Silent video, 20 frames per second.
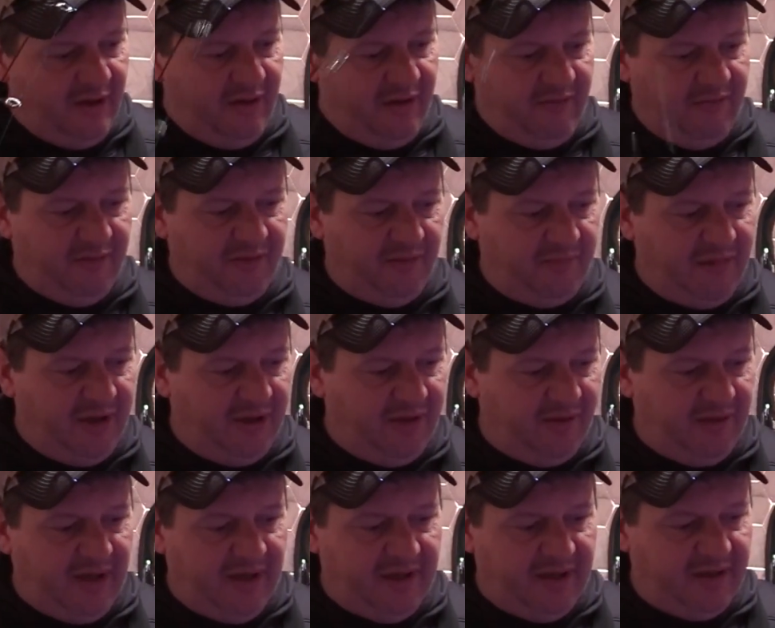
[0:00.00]
with a minnow
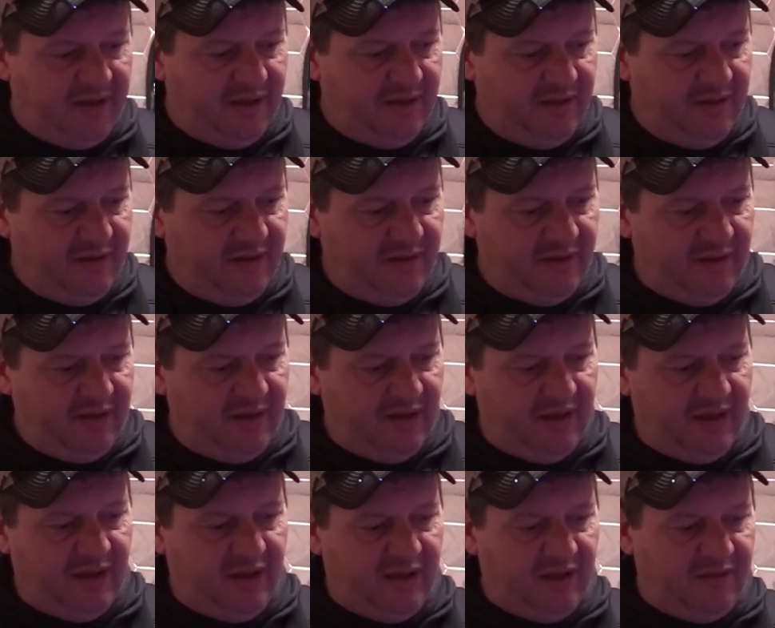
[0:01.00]
head.
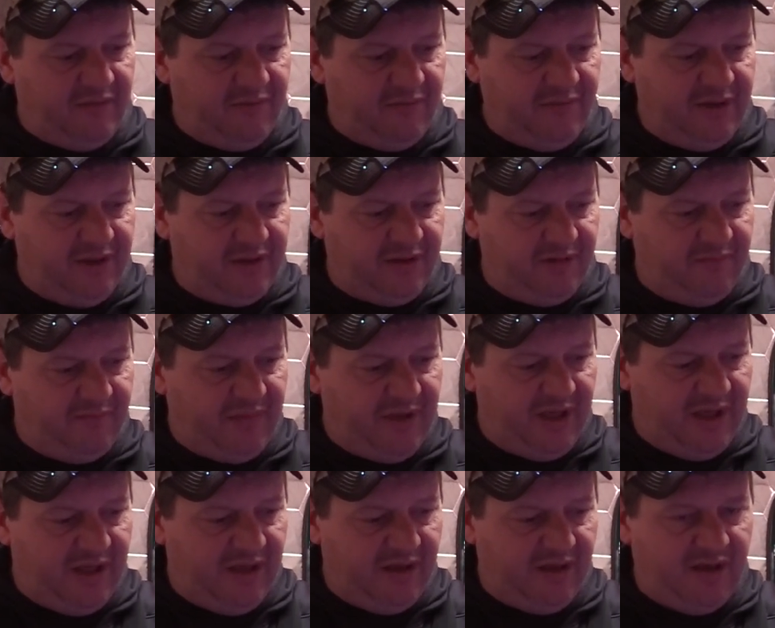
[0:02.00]
And reason
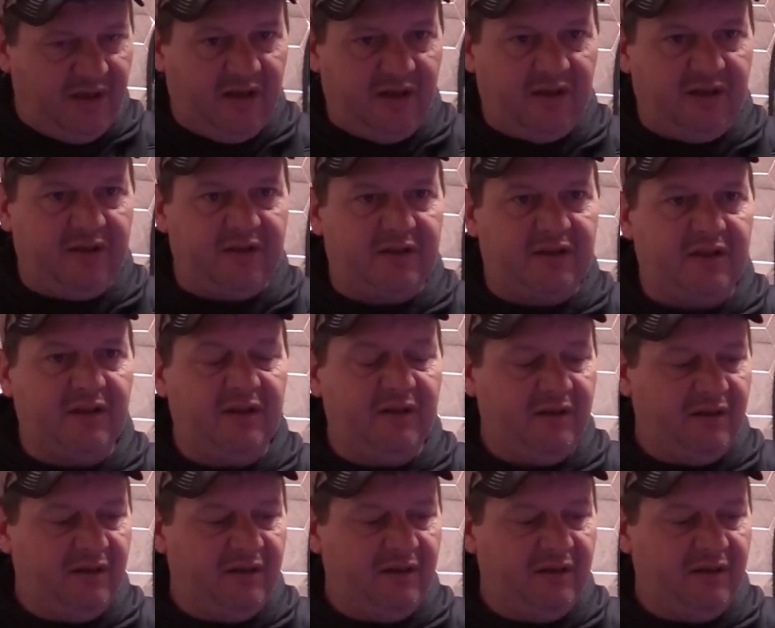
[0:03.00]
being is